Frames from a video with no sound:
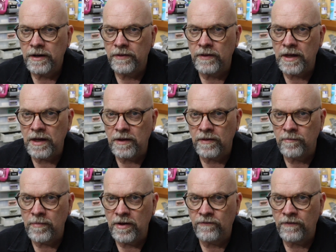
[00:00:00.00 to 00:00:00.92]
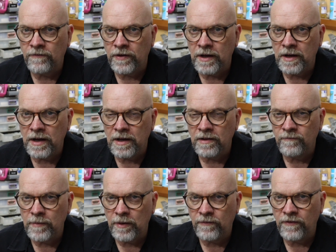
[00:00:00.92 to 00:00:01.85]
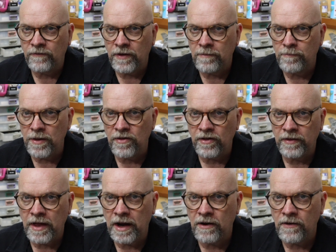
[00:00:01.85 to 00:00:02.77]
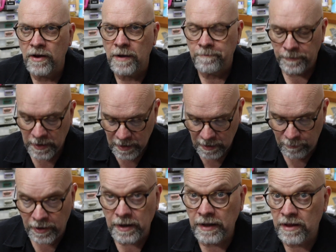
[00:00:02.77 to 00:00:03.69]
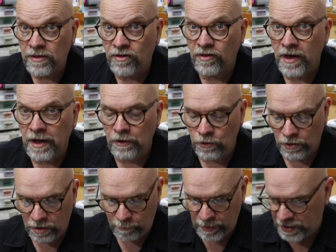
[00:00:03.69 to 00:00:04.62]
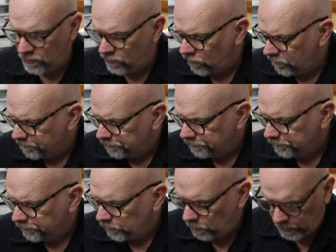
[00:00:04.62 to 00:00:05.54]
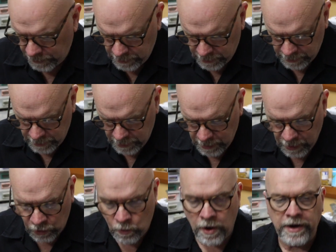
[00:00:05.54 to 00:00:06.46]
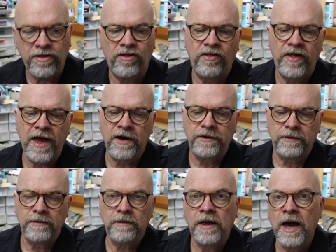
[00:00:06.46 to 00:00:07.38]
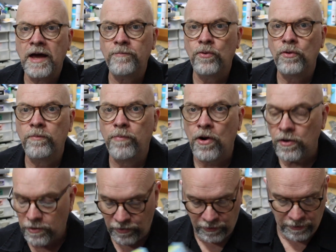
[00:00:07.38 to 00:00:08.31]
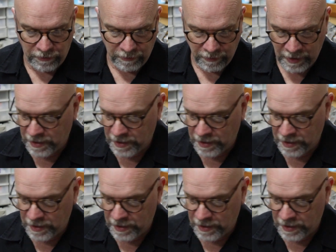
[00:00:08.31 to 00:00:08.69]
the MiG-15 and MiG-15bis in that area. But let's take a look at the bis. Quite a stout cardboard box,